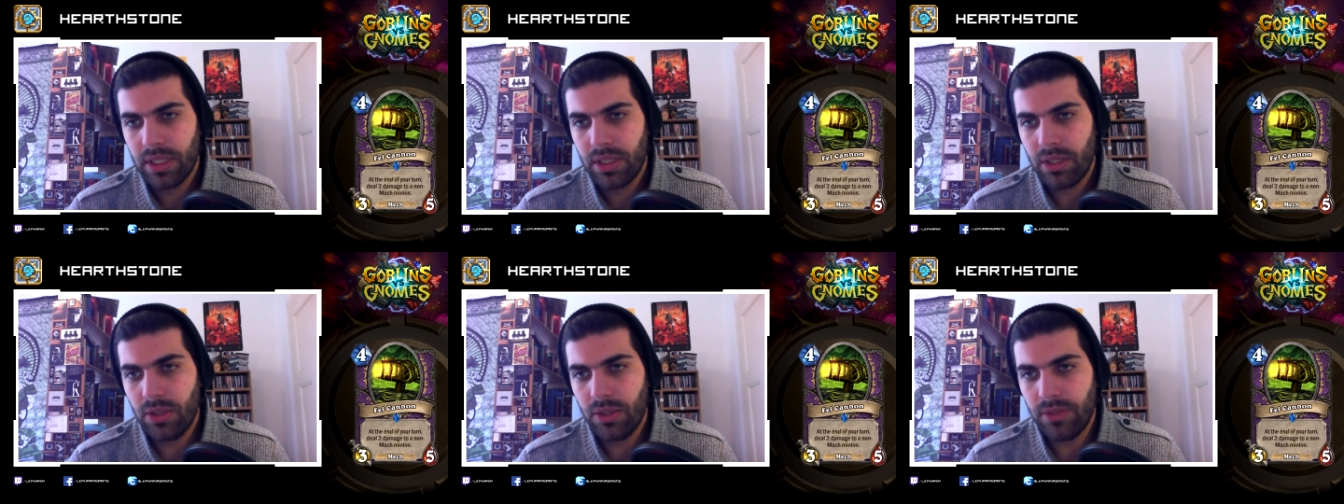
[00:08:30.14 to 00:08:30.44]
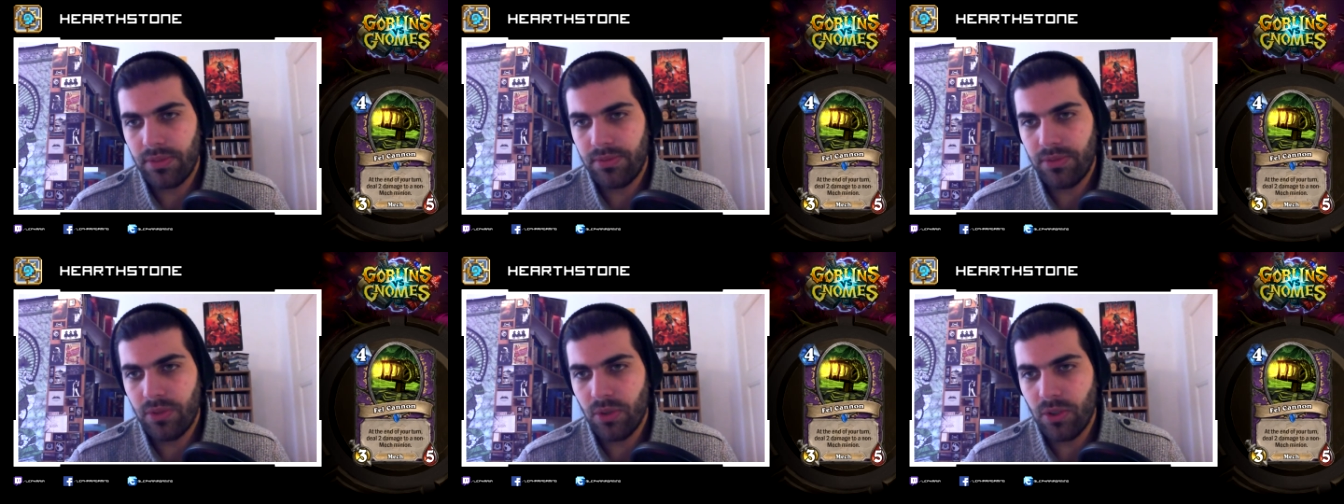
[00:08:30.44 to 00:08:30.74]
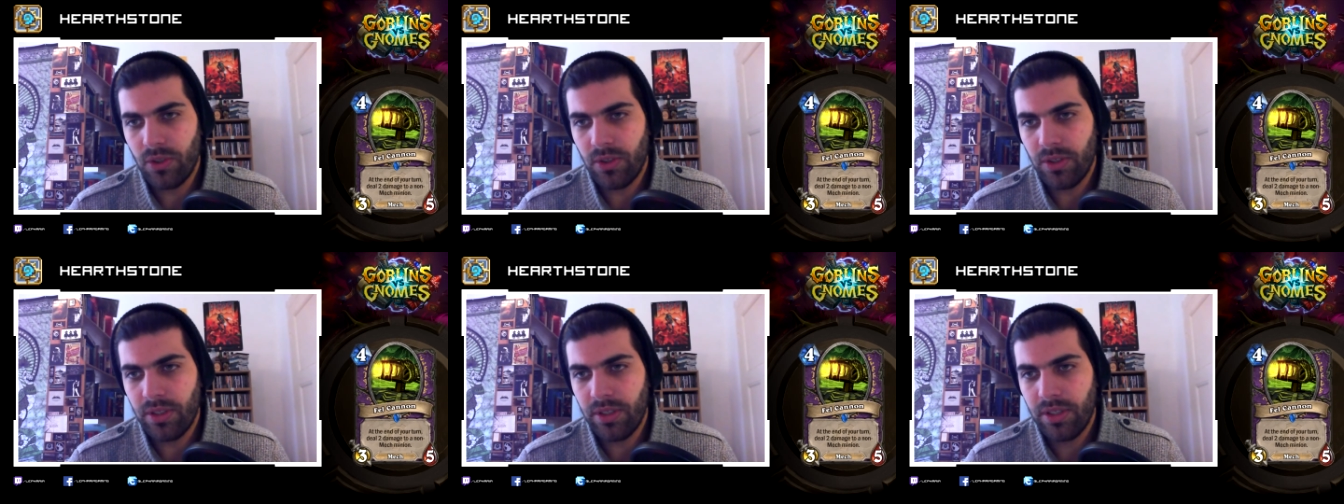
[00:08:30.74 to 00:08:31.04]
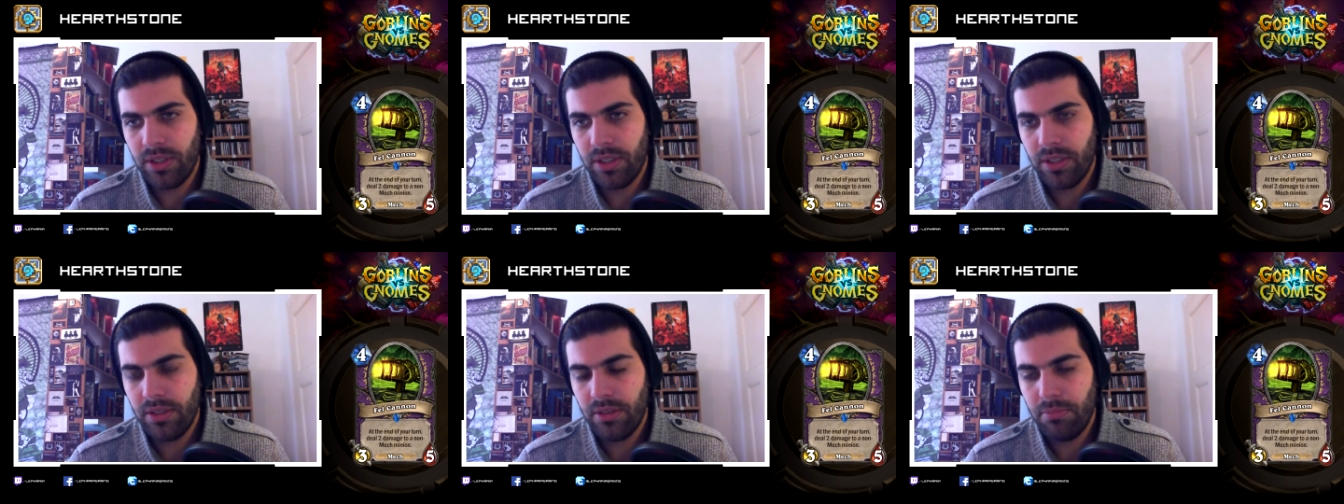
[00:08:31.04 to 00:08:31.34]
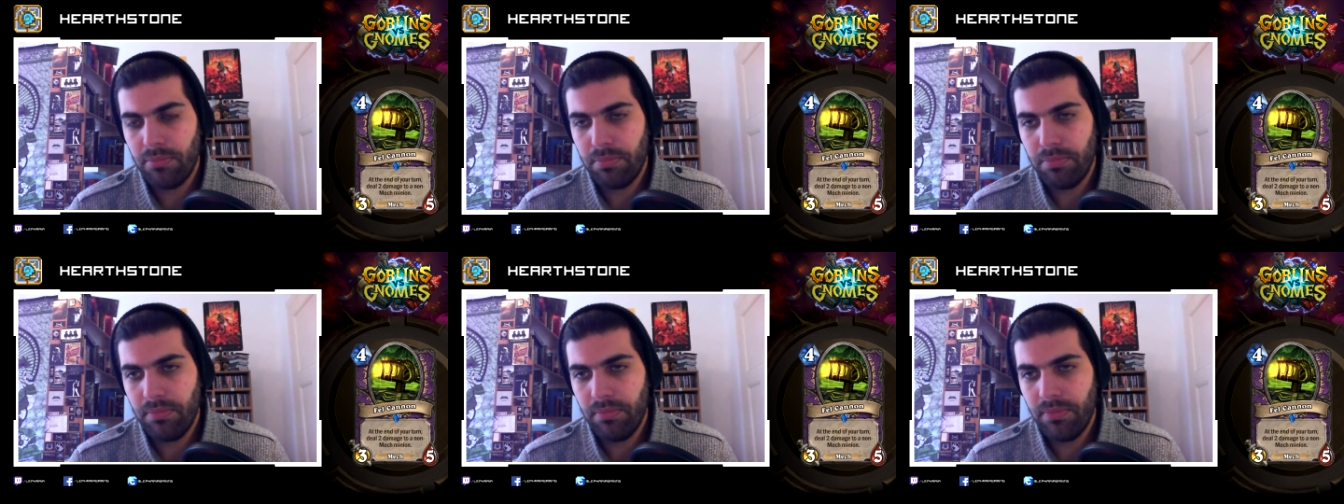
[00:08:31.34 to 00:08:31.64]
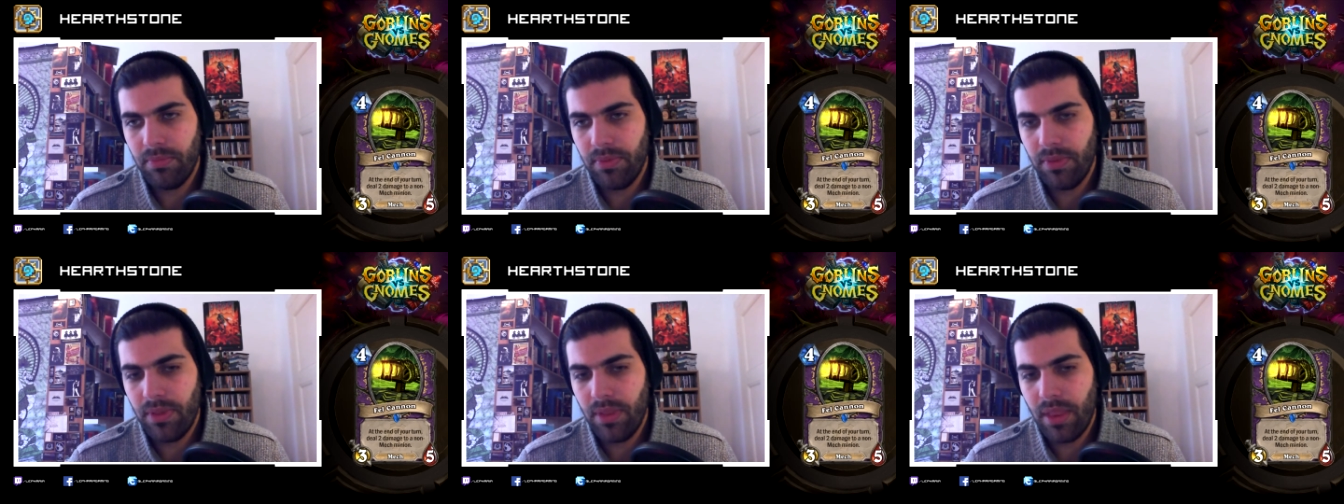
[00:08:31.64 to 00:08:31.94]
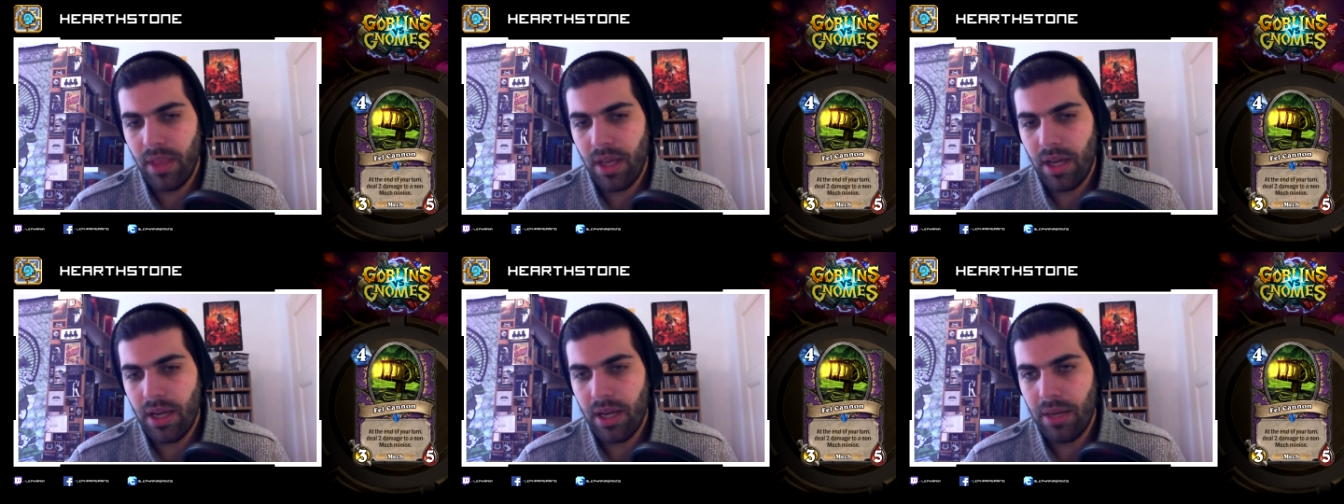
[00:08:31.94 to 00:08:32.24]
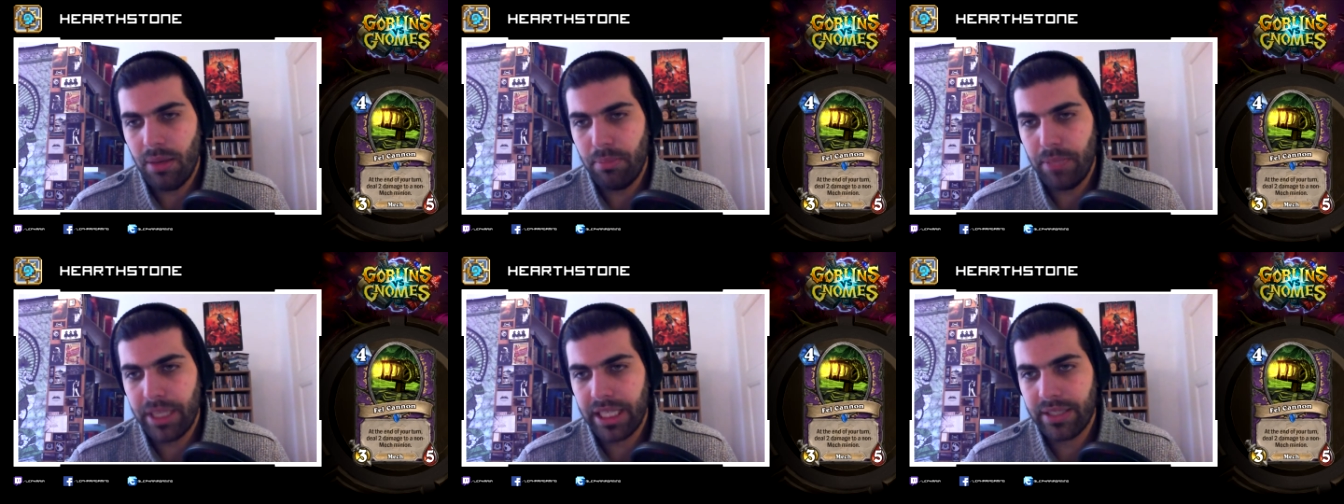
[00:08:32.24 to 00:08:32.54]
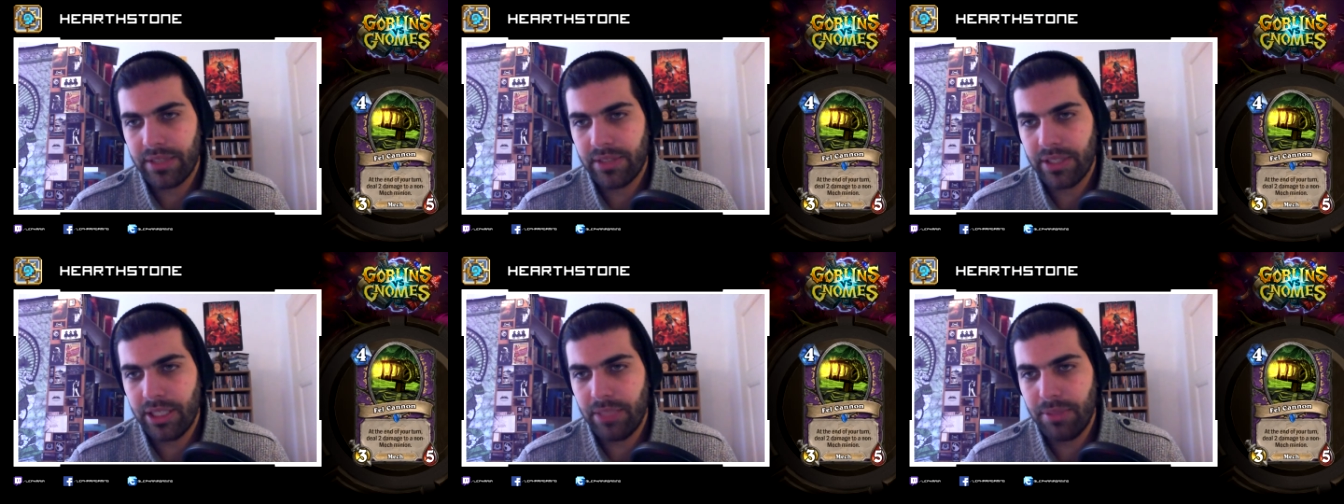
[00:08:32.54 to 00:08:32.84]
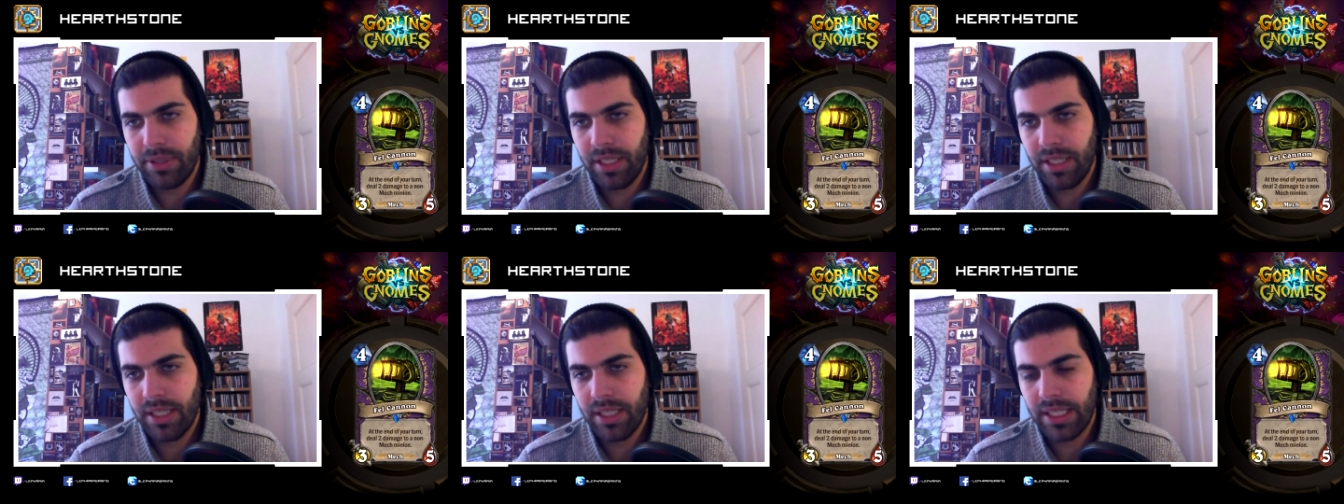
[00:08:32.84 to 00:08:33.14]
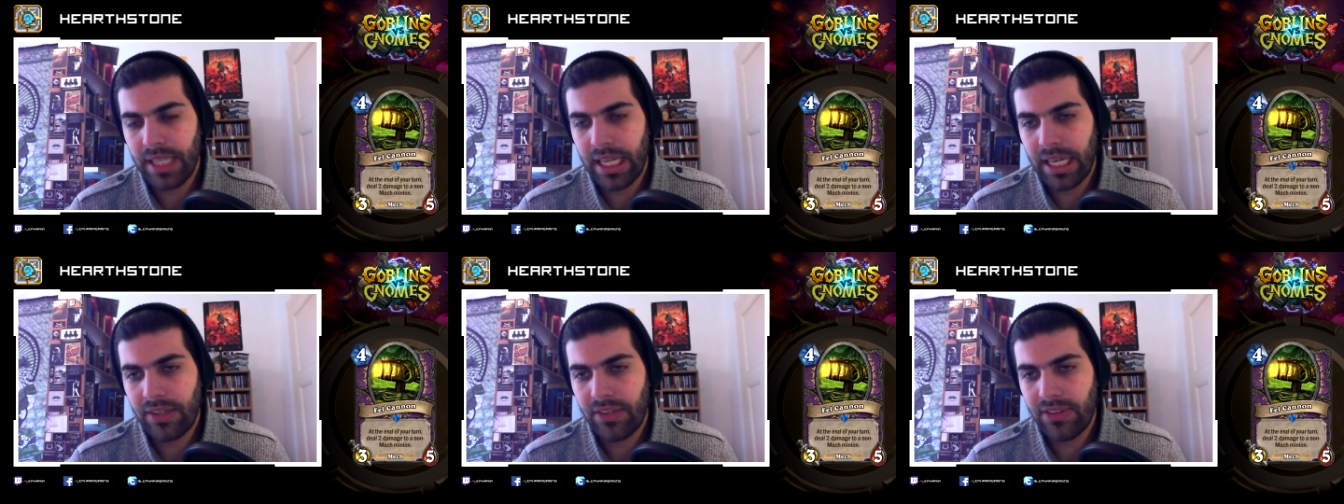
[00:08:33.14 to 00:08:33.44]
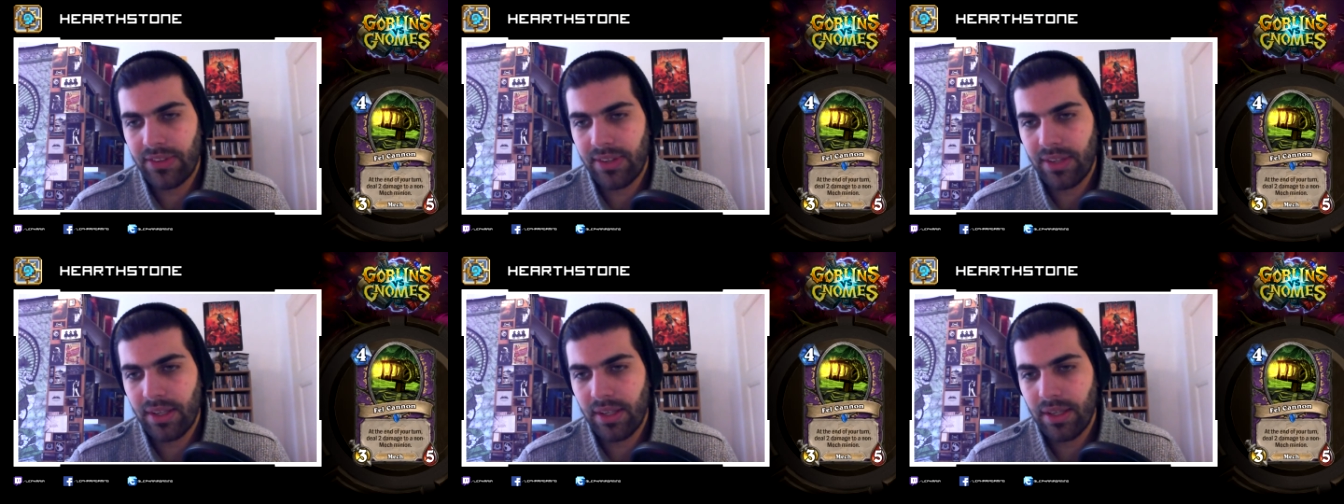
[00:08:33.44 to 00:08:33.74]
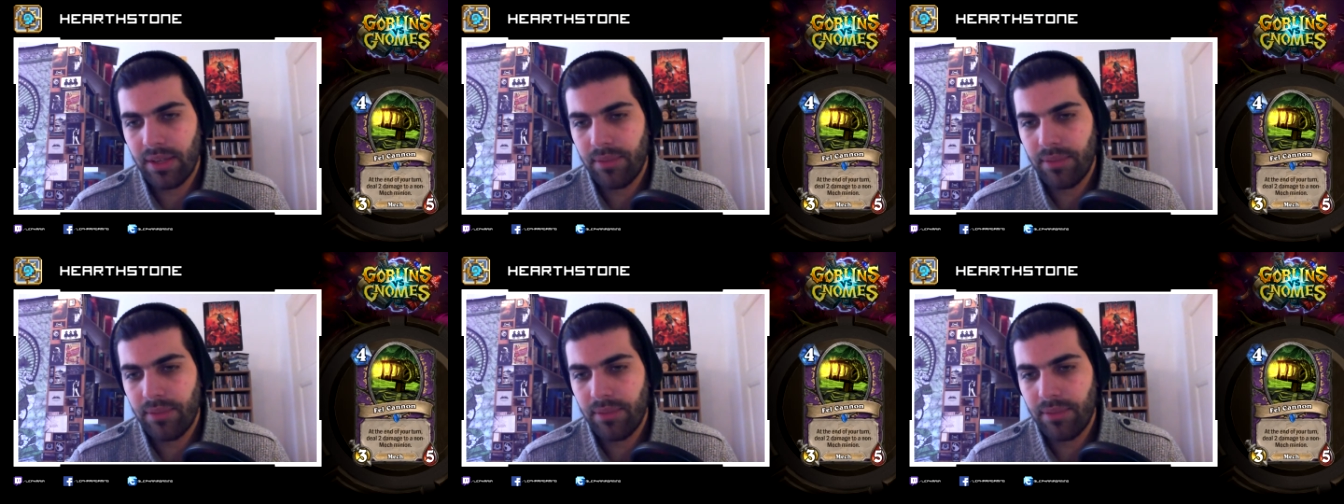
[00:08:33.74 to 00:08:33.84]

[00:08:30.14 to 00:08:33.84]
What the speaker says: good for mech type decks